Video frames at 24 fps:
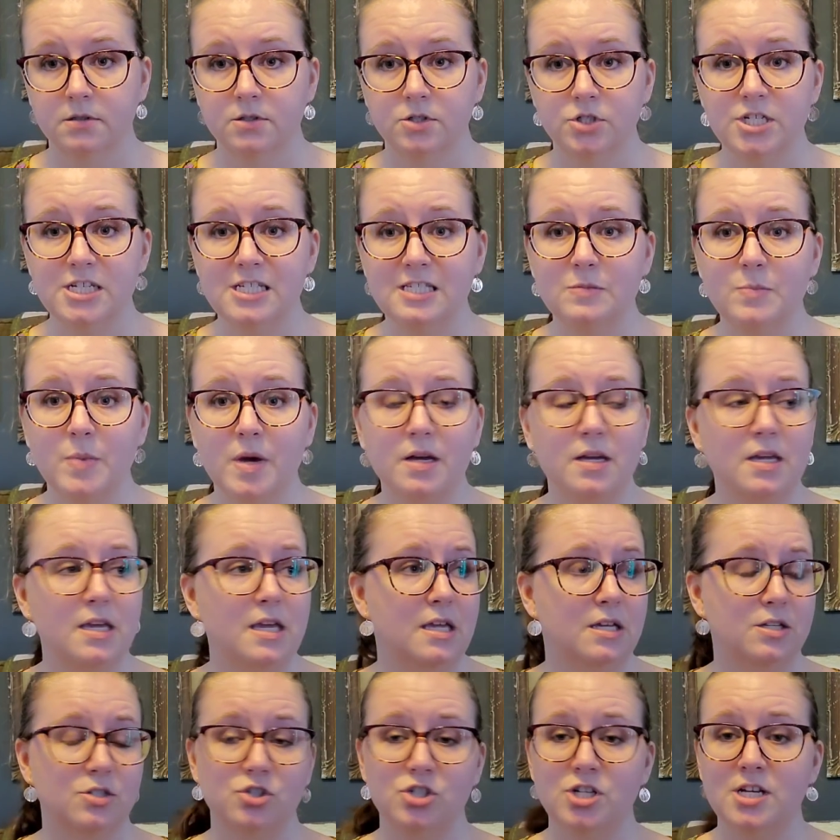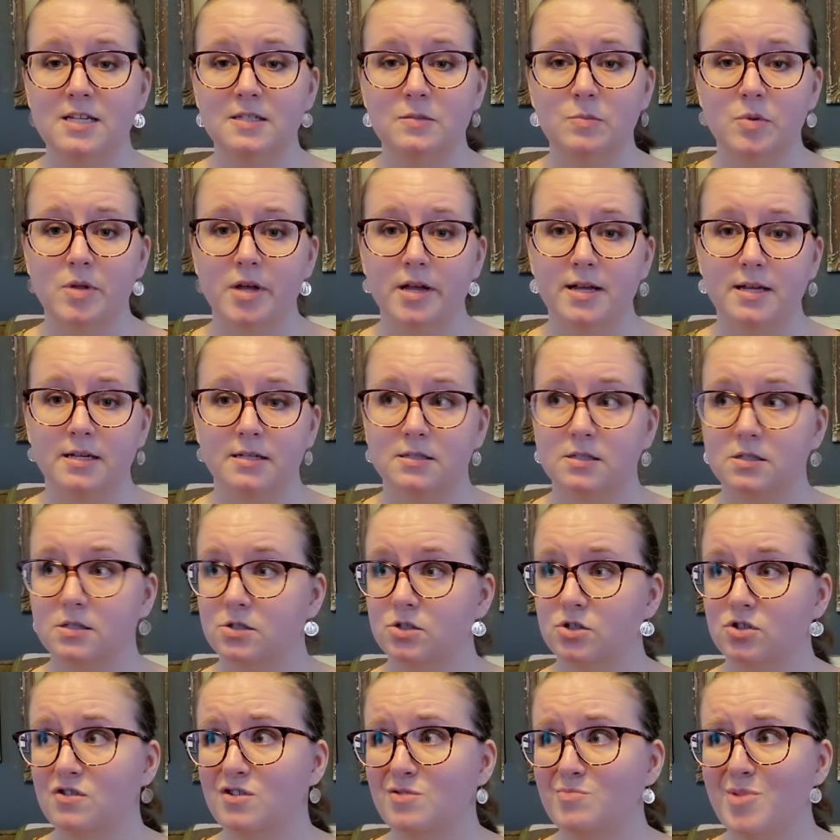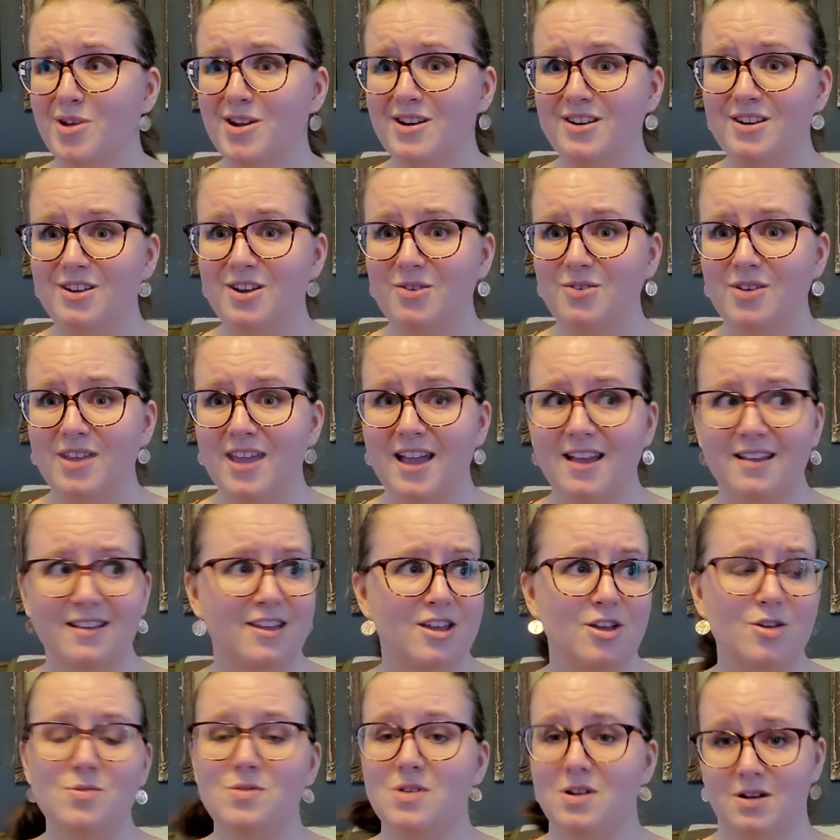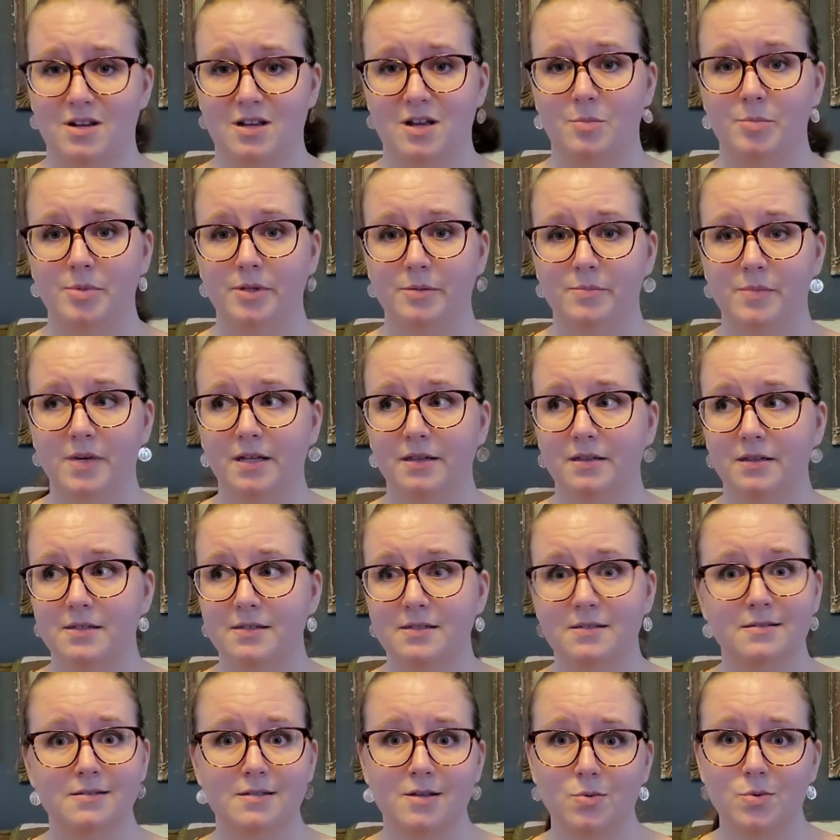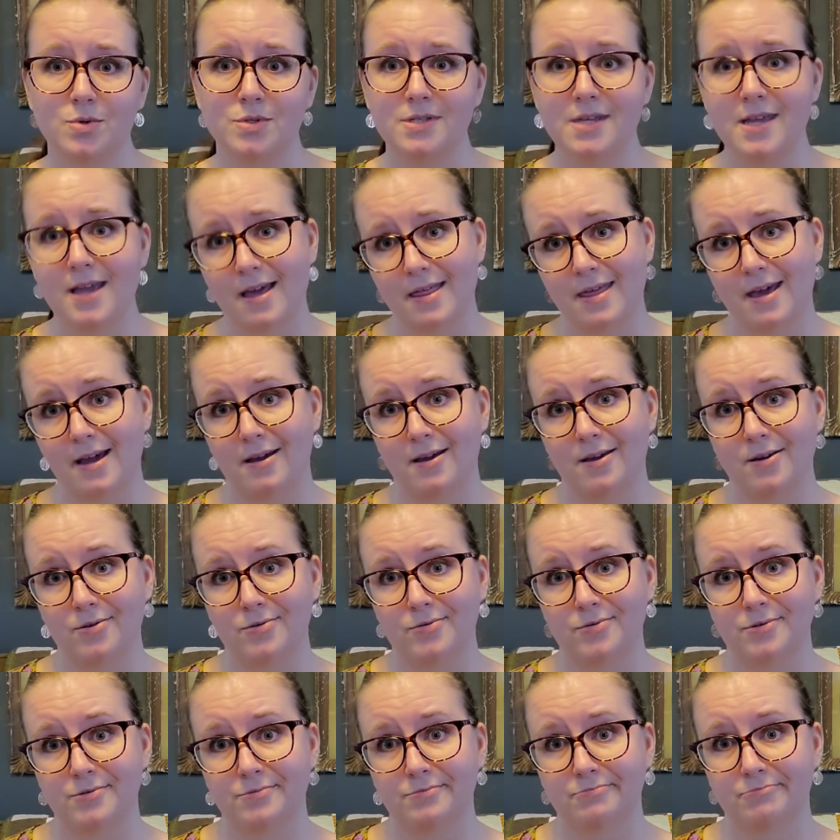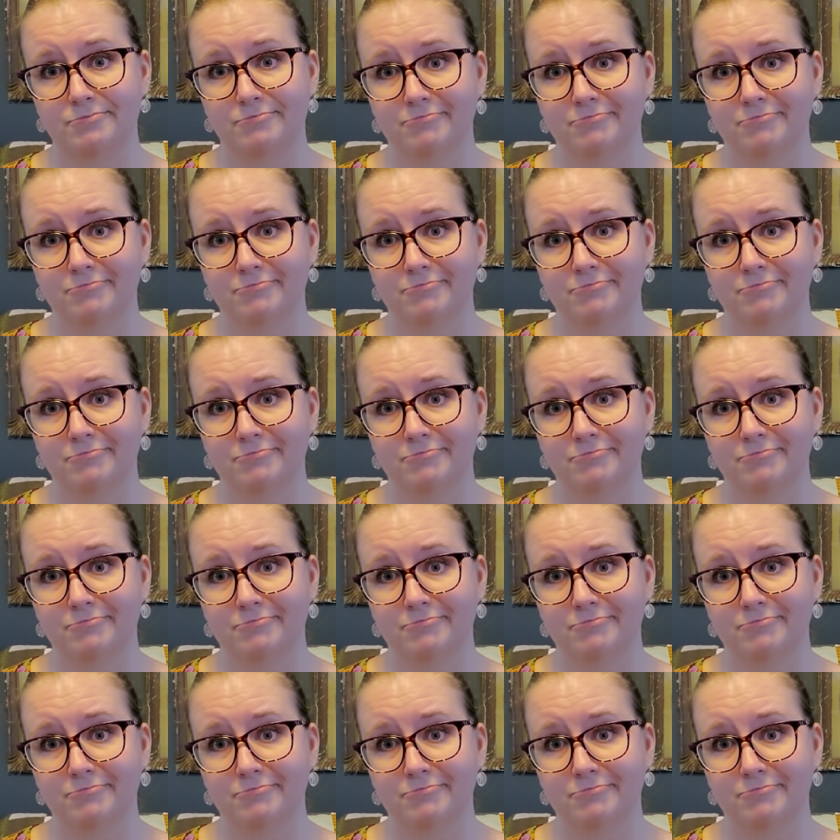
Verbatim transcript: she's spunky and she has plans. She was planning to go to Cancun in a couple of months, so we'll see how that goes.